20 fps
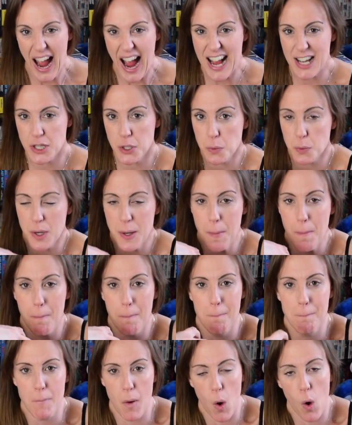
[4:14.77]
as you
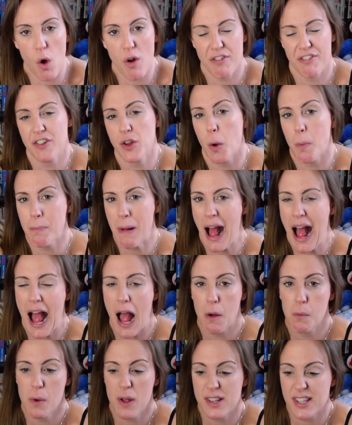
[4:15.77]
can morph your
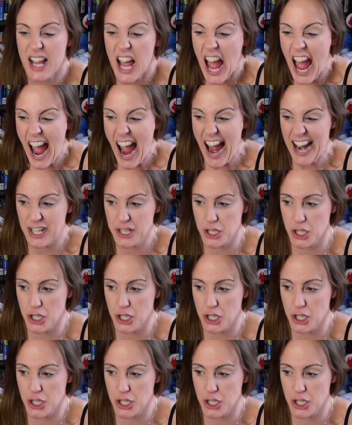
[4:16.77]
powers and